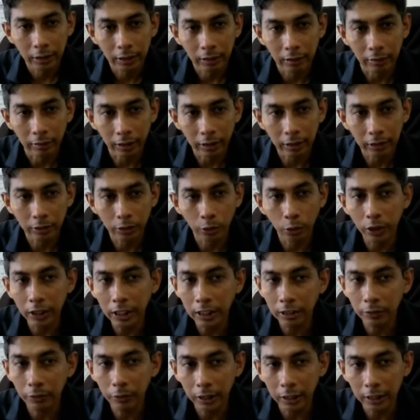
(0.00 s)
right? So
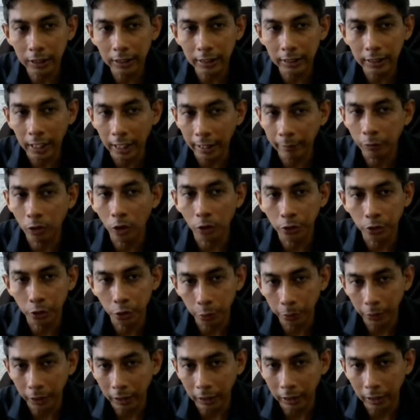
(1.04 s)
this is time
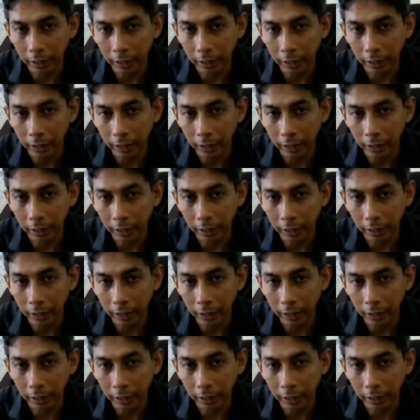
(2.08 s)
consuming